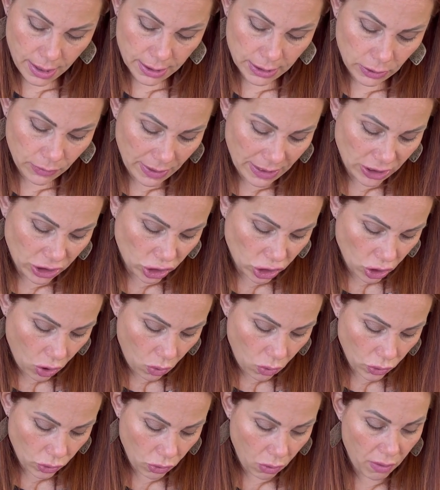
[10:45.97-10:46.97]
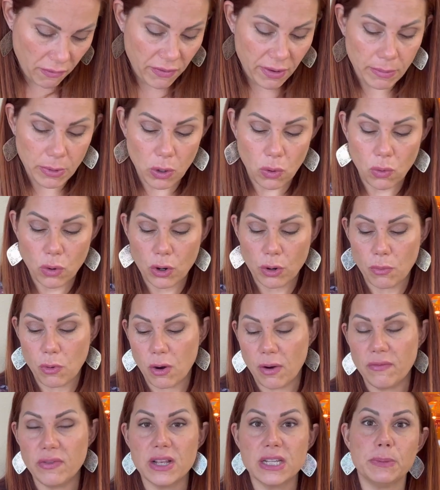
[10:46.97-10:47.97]
So I don't know if I'm going to order more
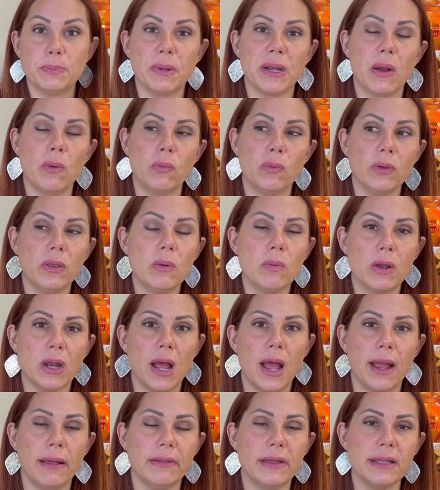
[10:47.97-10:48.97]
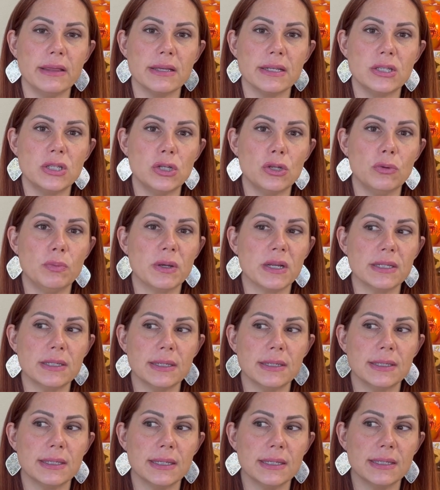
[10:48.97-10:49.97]
of this, but I really want to highlight this to you because
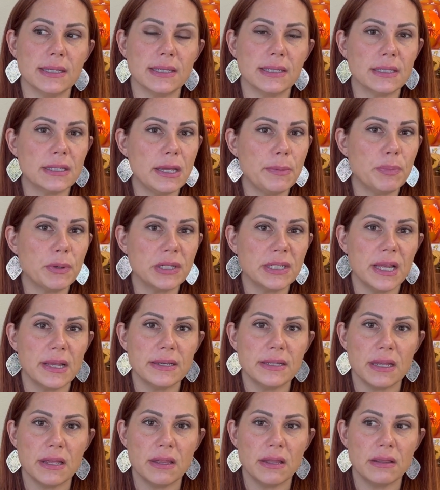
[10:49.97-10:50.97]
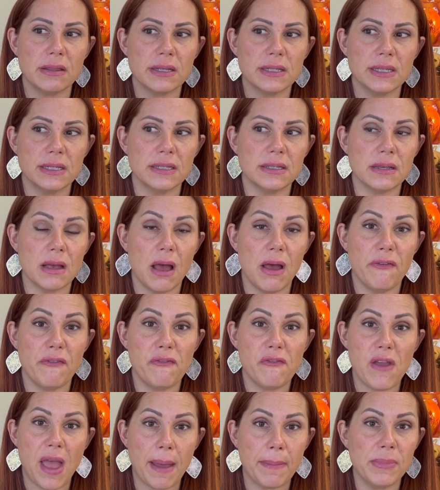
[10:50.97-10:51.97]
this is a sleeper scent. I think this is a
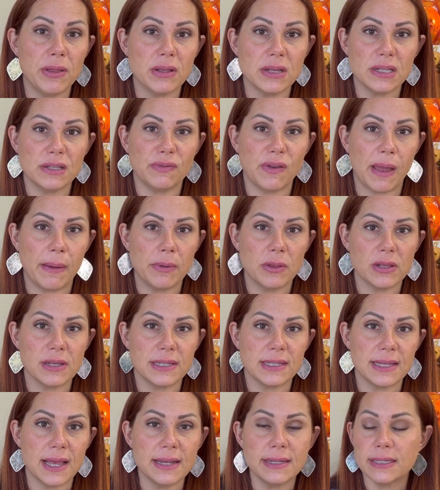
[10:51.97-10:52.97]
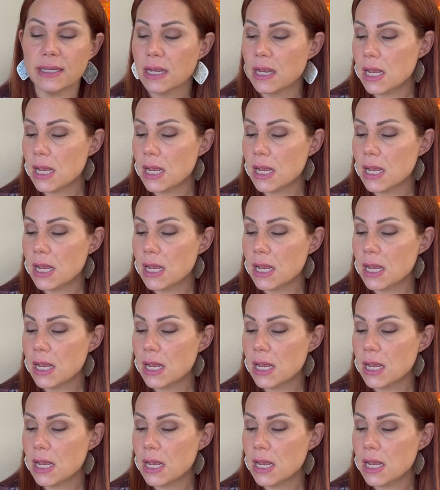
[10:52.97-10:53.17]
fabulous, fabulous scent.